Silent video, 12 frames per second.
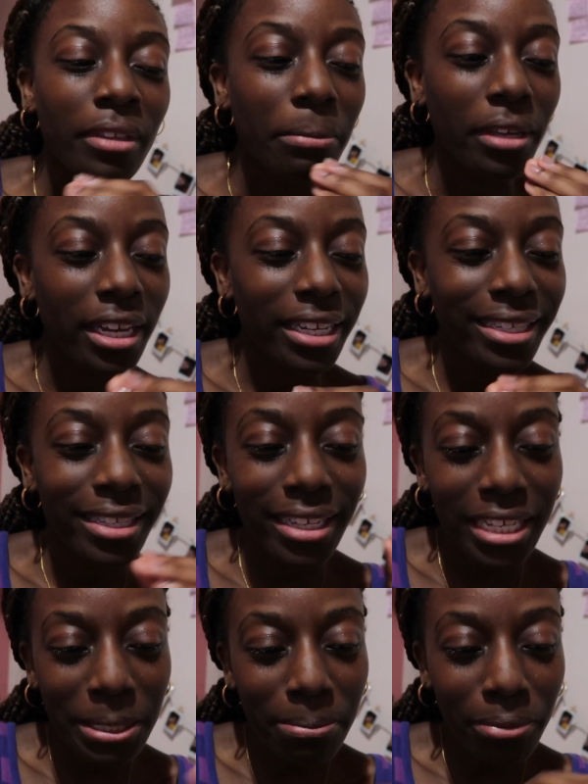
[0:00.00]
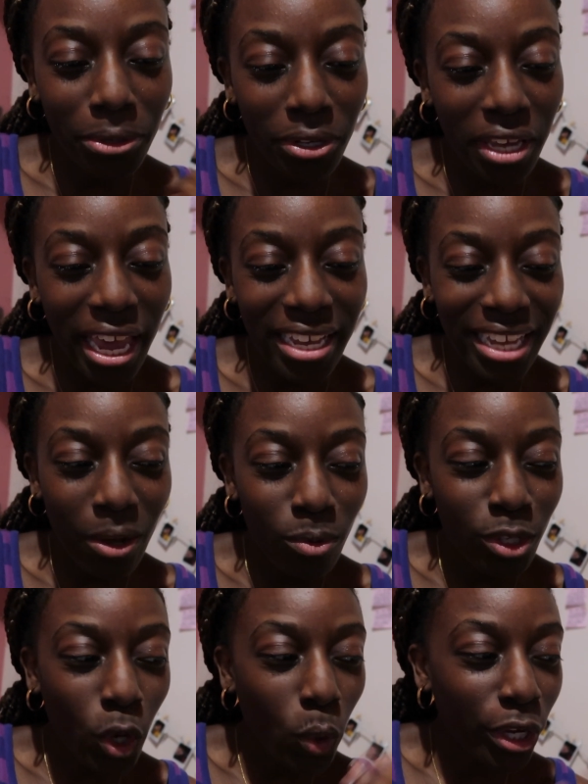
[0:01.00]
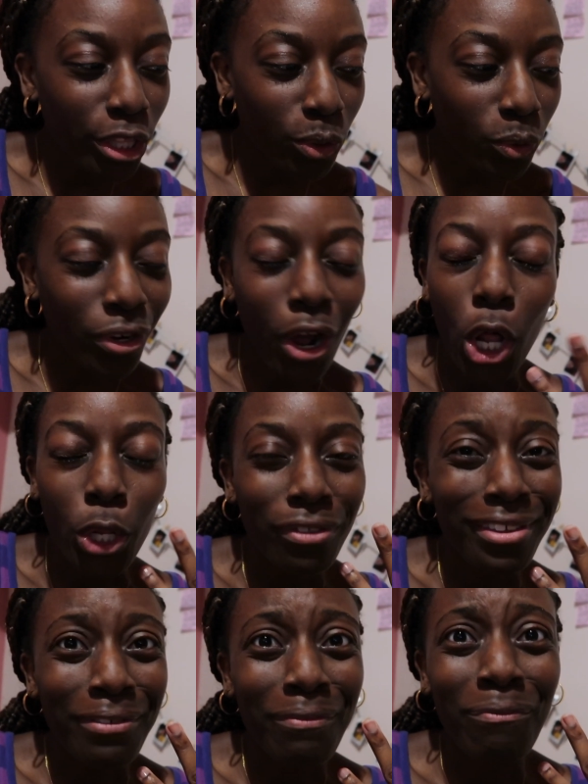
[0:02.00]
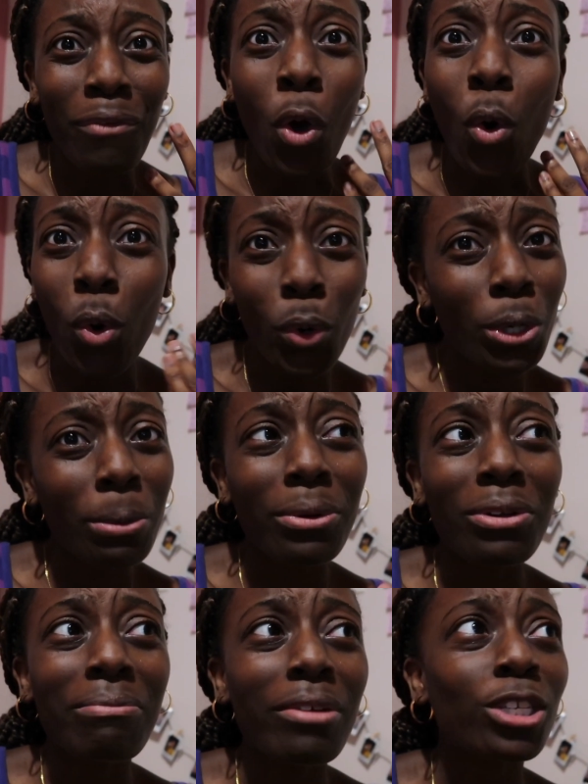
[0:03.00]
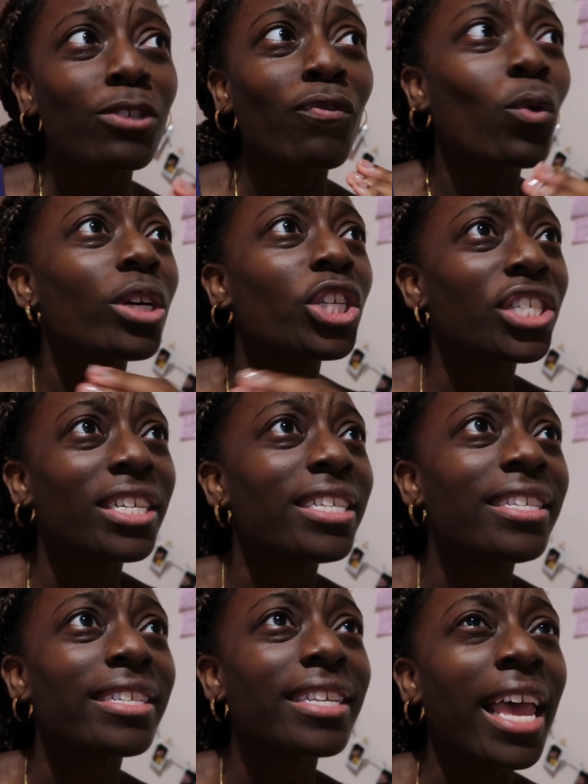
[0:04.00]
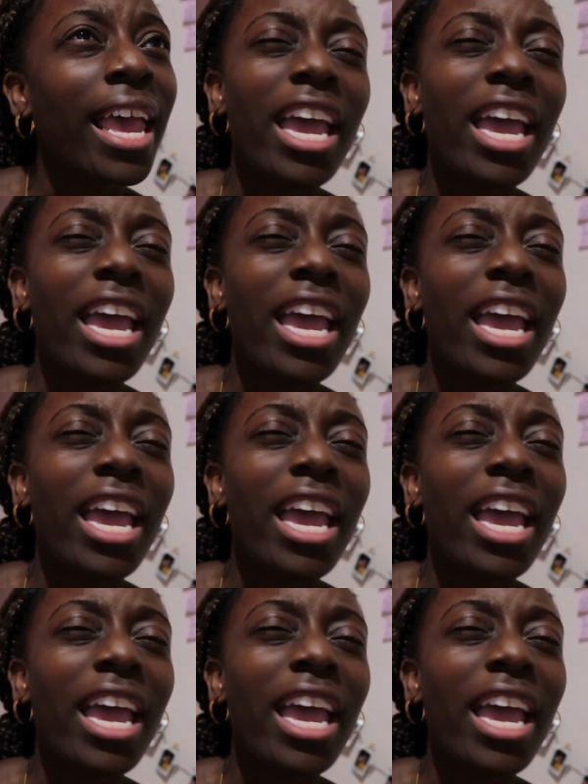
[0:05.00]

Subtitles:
Because this book, as I was going through and all the horrible misfortunes